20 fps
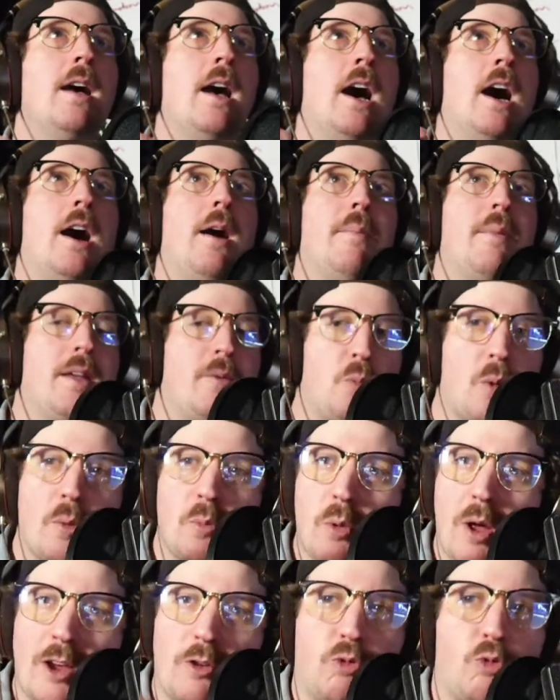
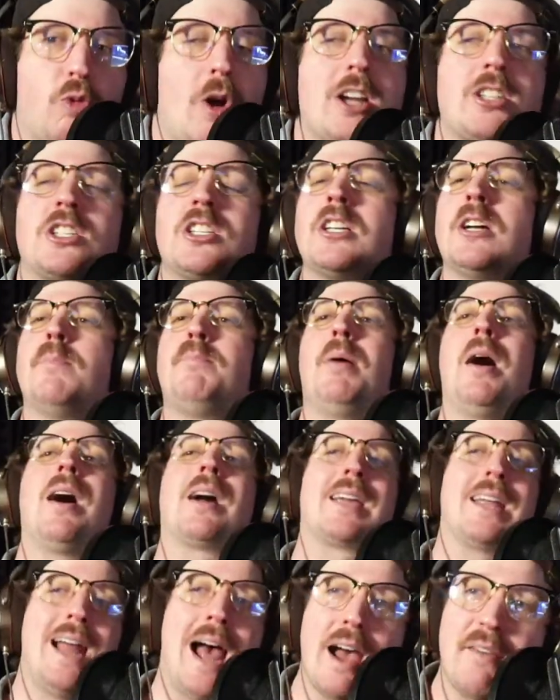Like rushing a
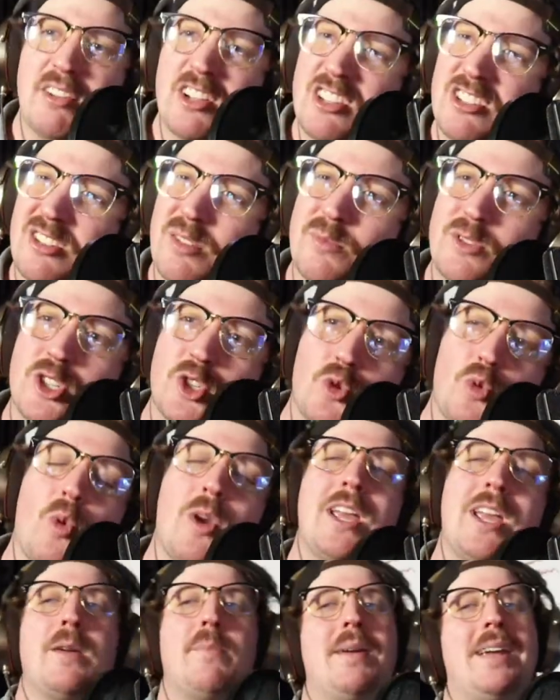pocket, having some
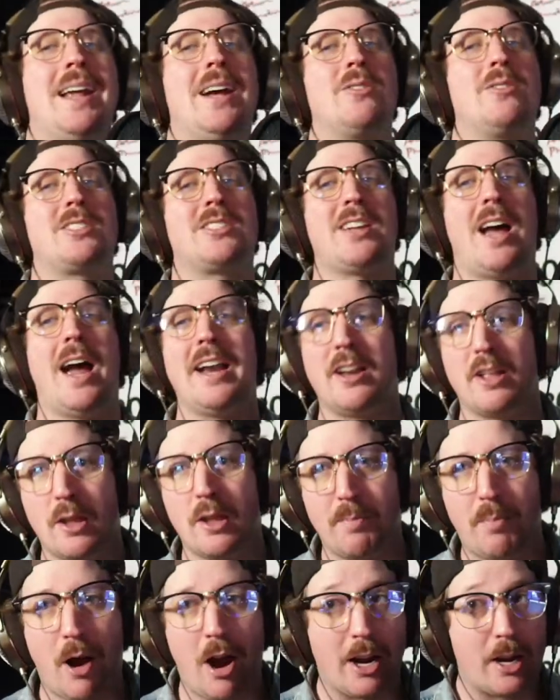swing, being outside of
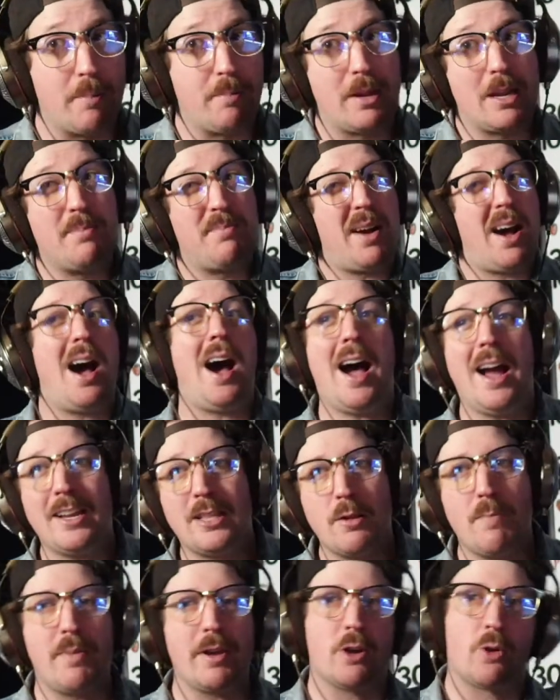the pocket, being
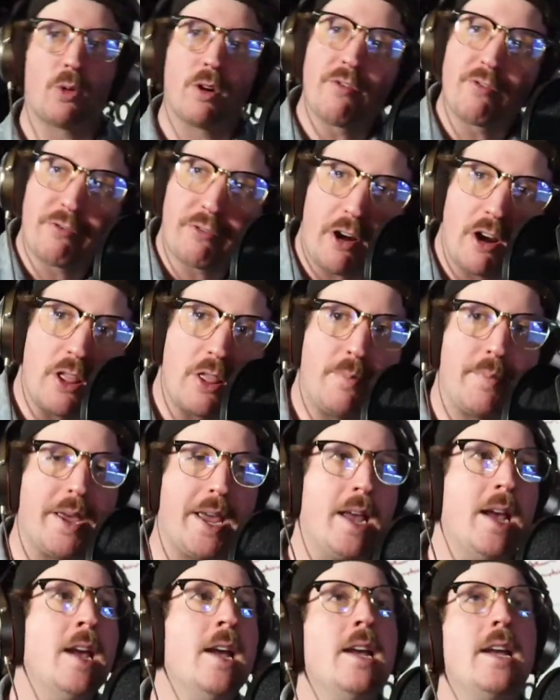behind the beat or in front of the
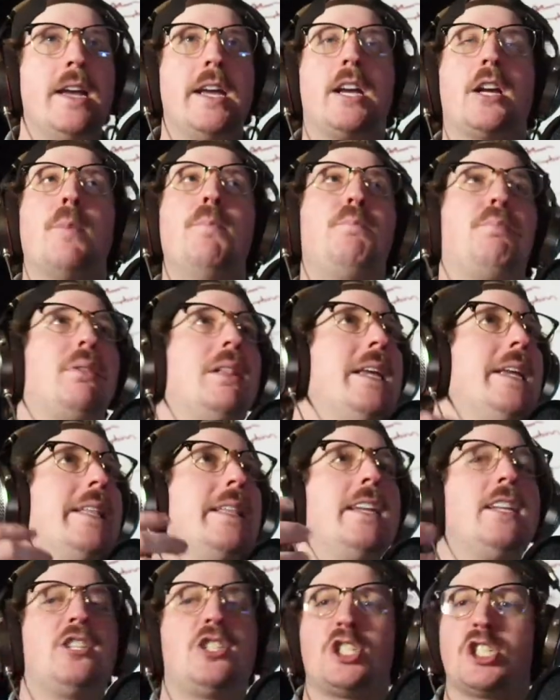beat, it
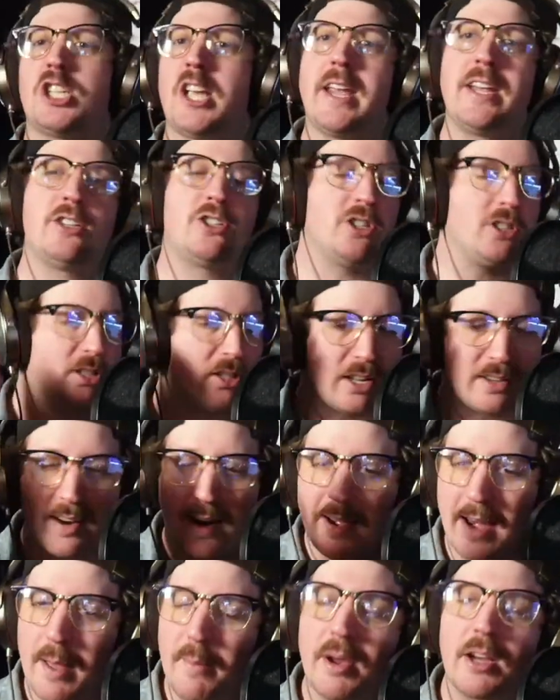completely changes the
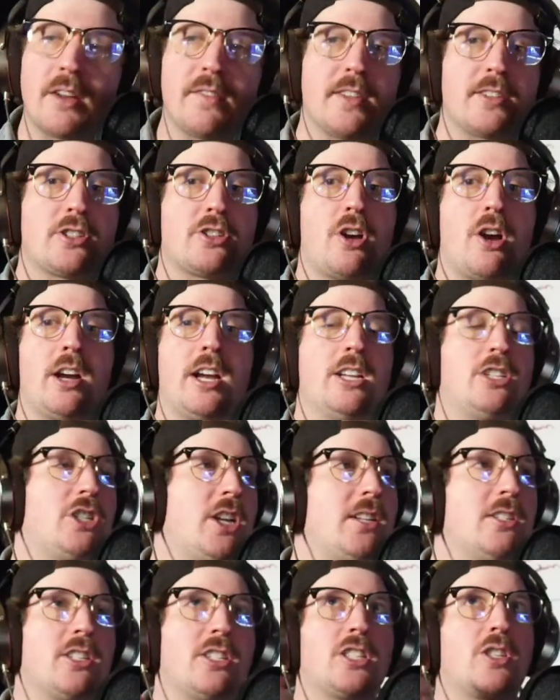dynamic of the song. It
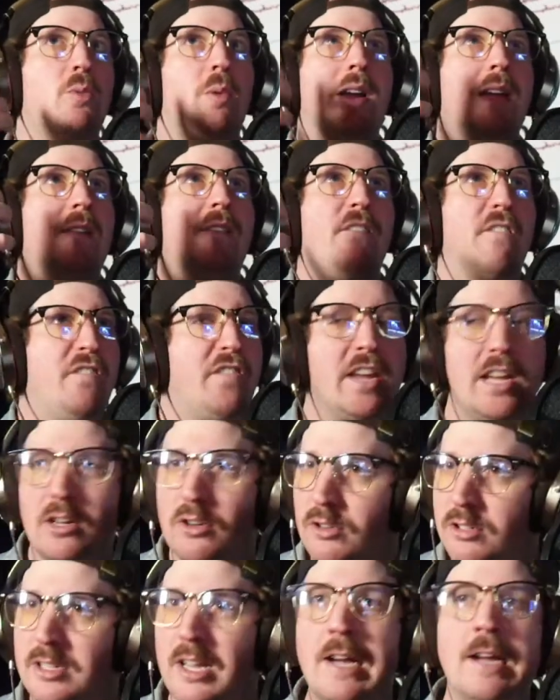changes the way it
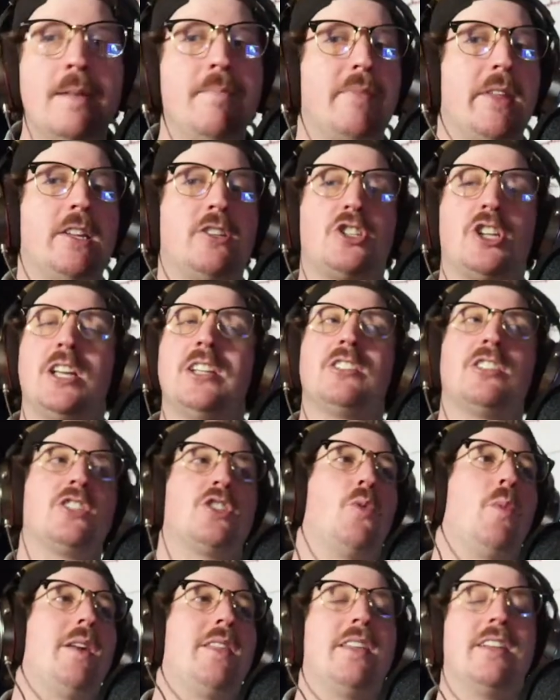feels. It changes
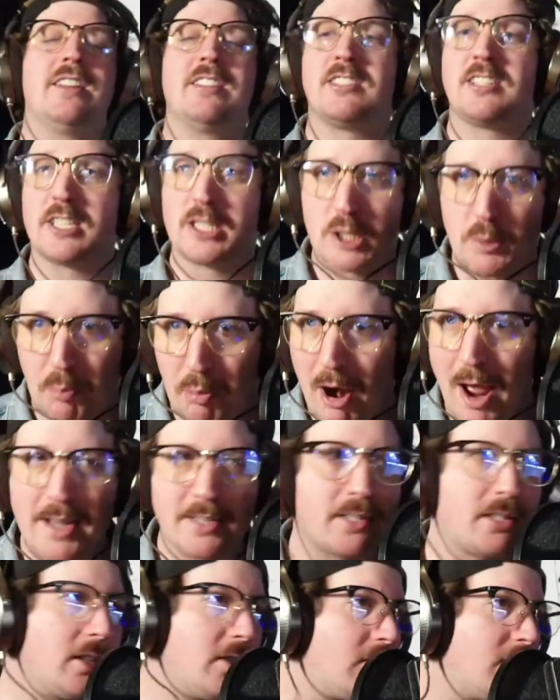the way that it's
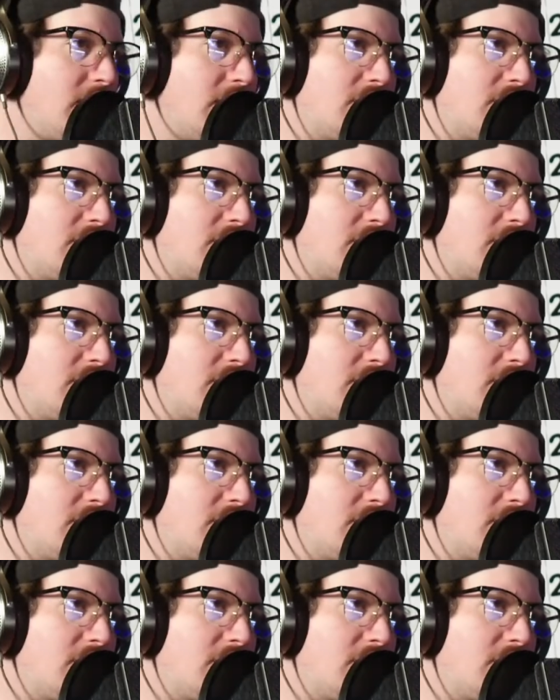expressed.